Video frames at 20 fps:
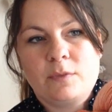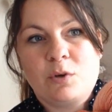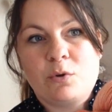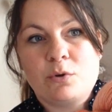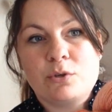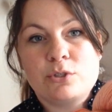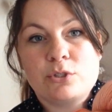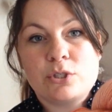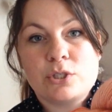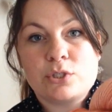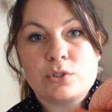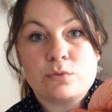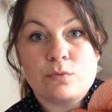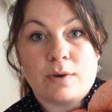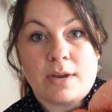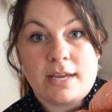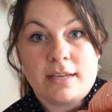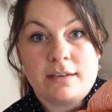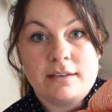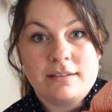orangish
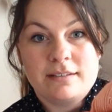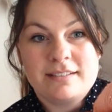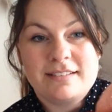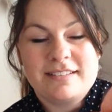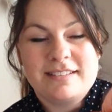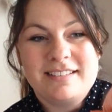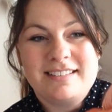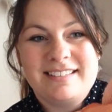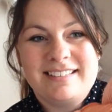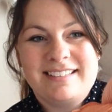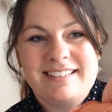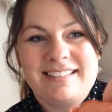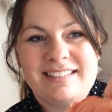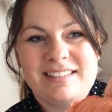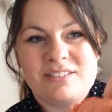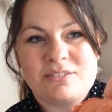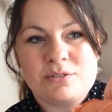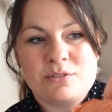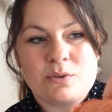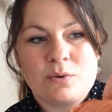red.
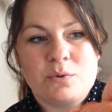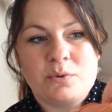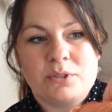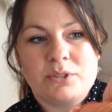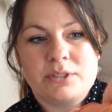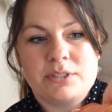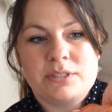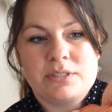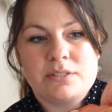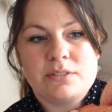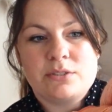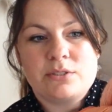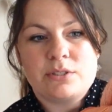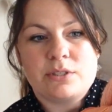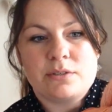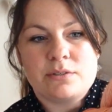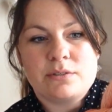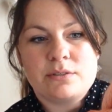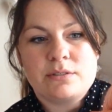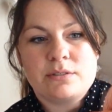There's orange,
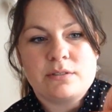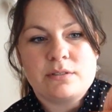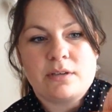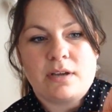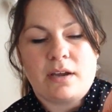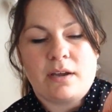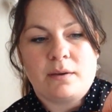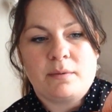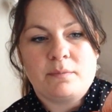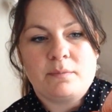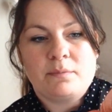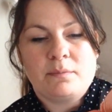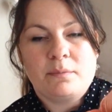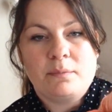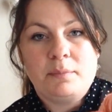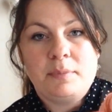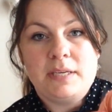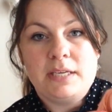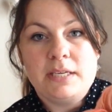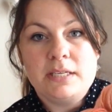there's
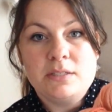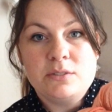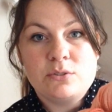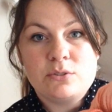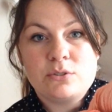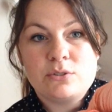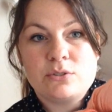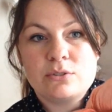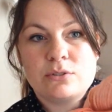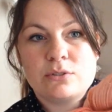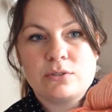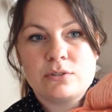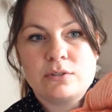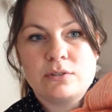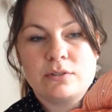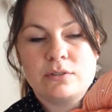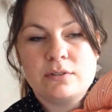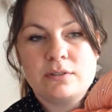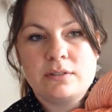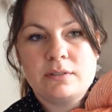peach,
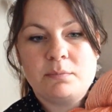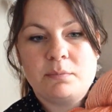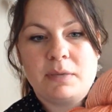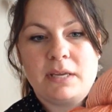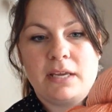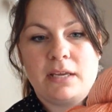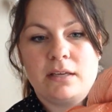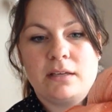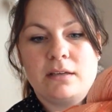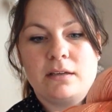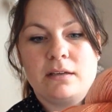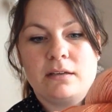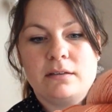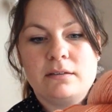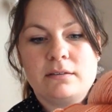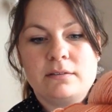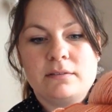pink.